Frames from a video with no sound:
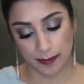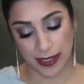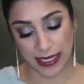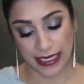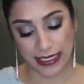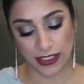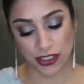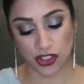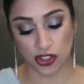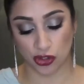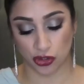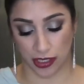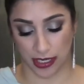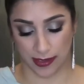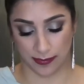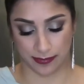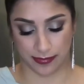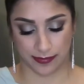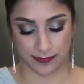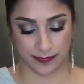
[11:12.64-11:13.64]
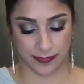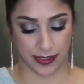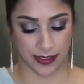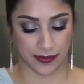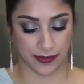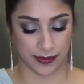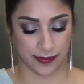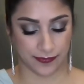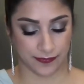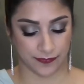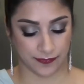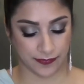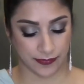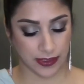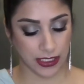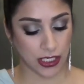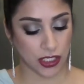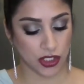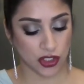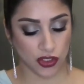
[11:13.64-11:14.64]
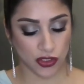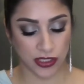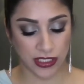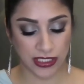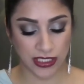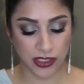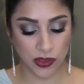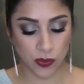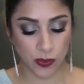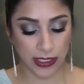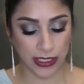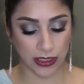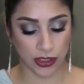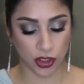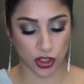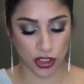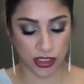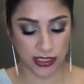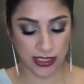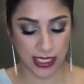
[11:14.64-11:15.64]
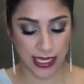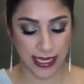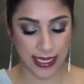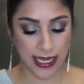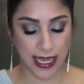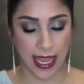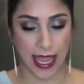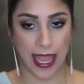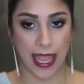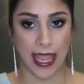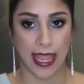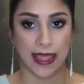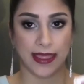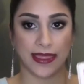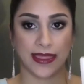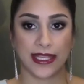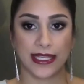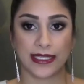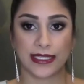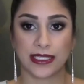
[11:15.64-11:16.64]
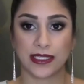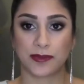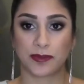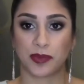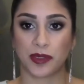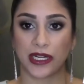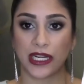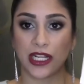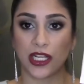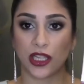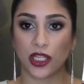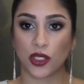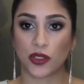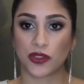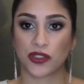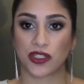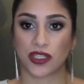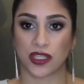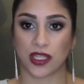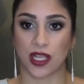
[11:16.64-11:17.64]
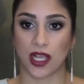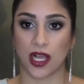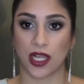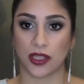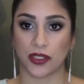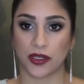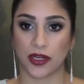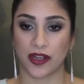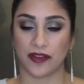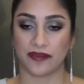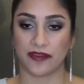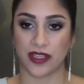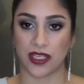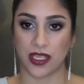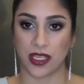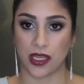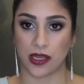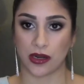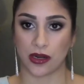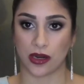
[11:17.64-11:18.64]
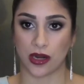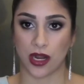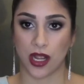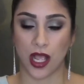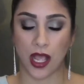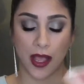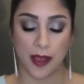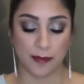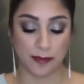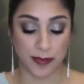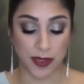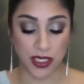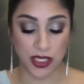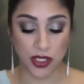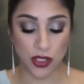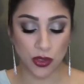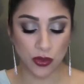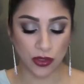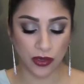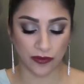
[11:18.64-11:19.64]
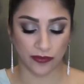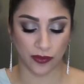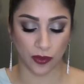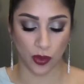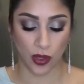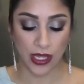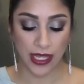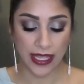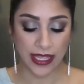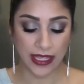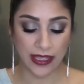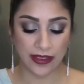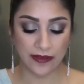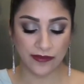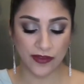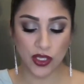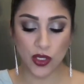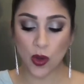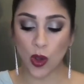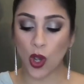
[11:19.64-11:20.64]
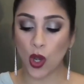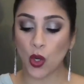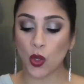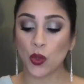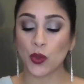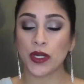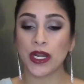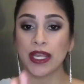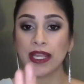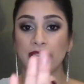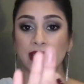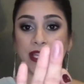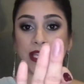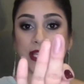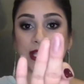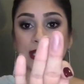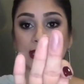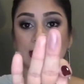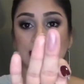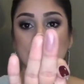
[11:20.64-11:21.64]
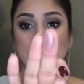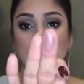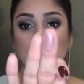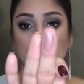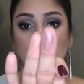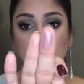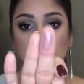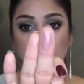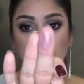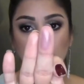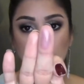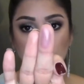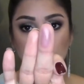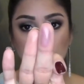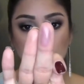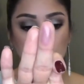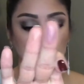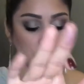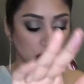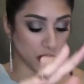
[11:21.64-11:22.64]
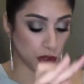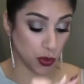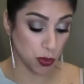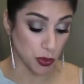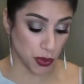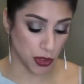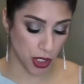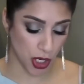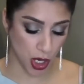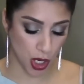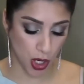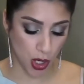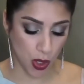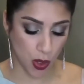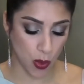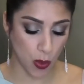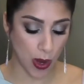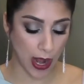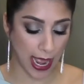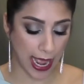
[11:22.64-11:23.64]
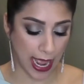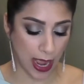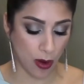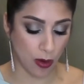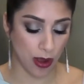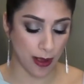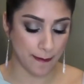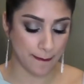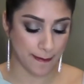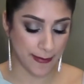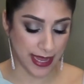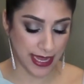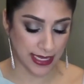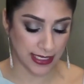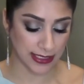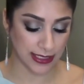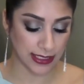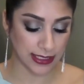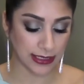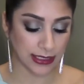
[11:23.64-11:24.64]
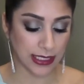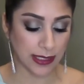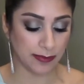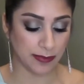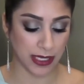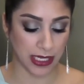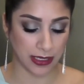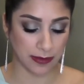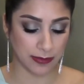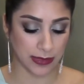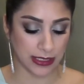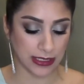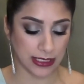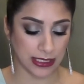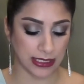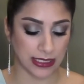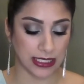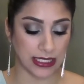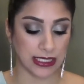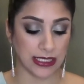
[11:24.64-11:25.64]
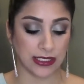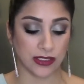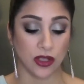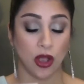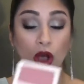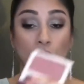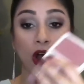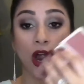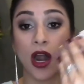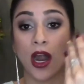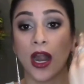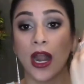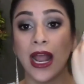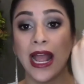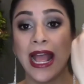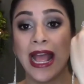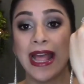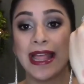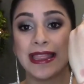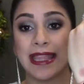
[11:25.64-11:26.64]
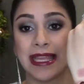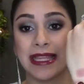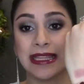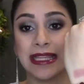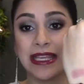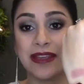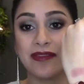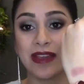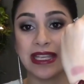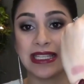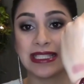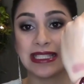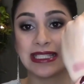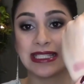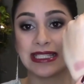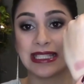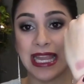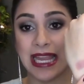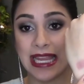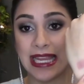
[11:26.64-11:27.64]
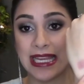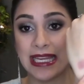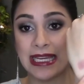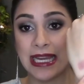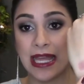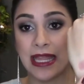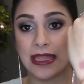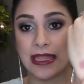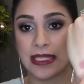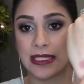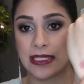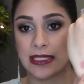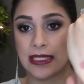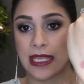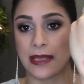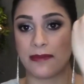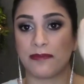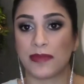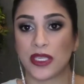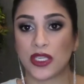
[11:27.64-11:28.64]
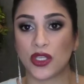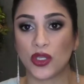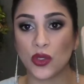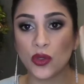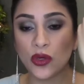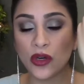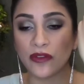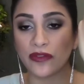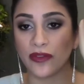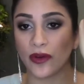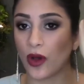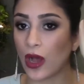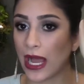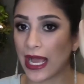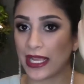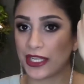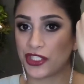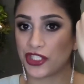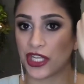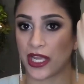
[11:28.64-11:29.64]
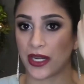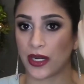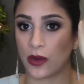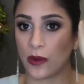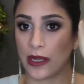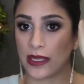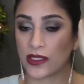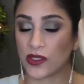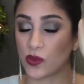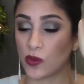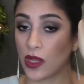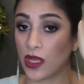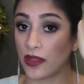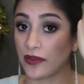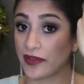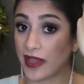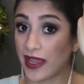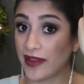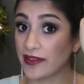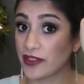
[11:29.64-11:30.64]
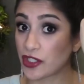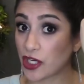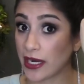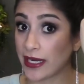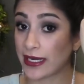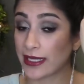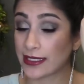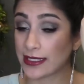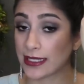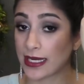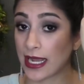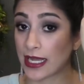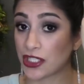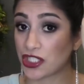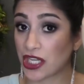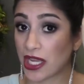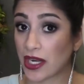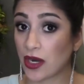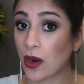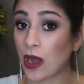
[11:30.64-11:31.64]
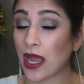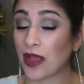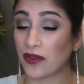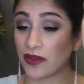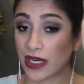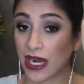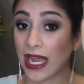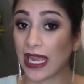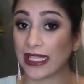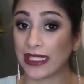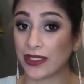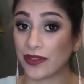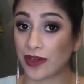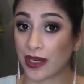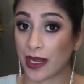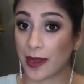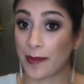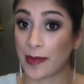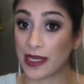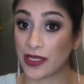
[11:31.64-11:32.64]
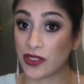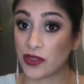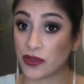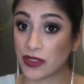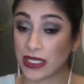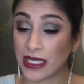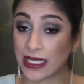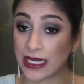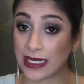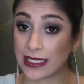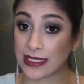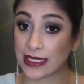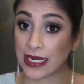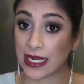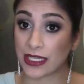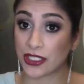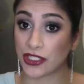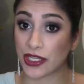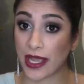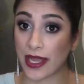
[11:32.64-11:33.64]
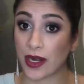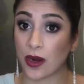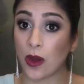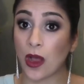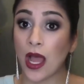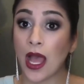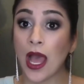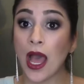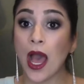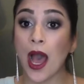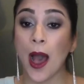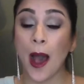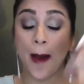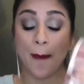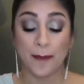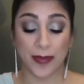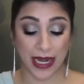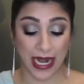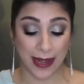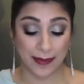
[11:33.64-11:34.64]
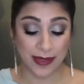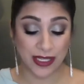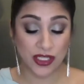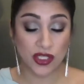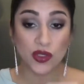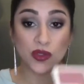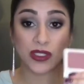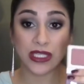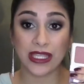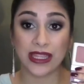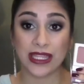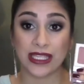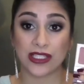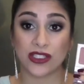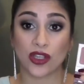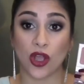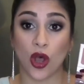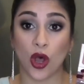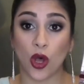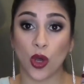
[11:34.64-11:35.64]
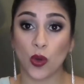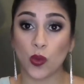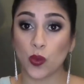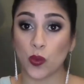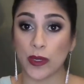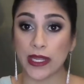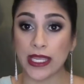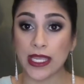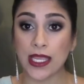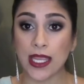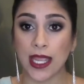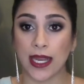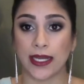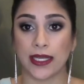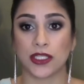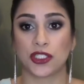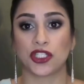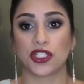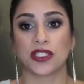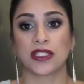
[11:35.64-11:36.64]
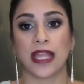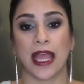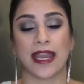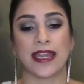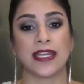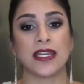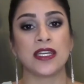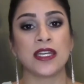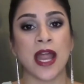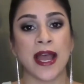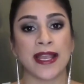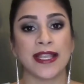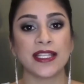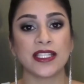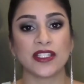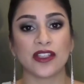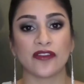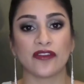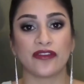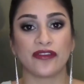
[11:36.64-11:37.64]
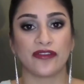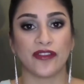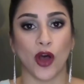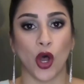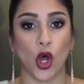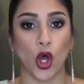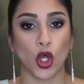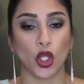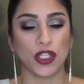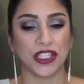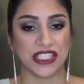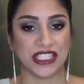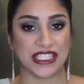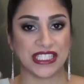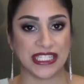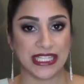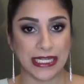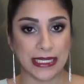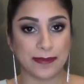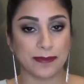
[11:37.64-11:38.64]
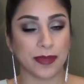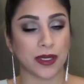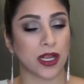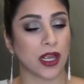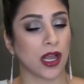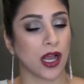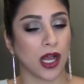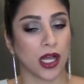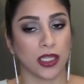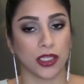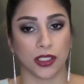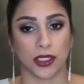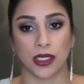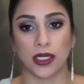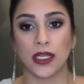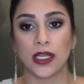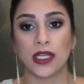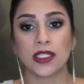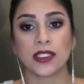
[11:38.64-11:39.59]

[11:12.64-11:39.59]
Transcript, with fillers: Pinstripe. There. So this is what it looks like, and this is pretty close to the color of the year. Beautiful. If you own these blushes, you know how amazingly pigmented these are. They leave a stain. This is a beautiful eyeshadow as well. If you haven't tried it as an eyeshadow, I would highly recommend using it as an eyeshadow. But I've been using this all week, and it's just that nice fall deep color.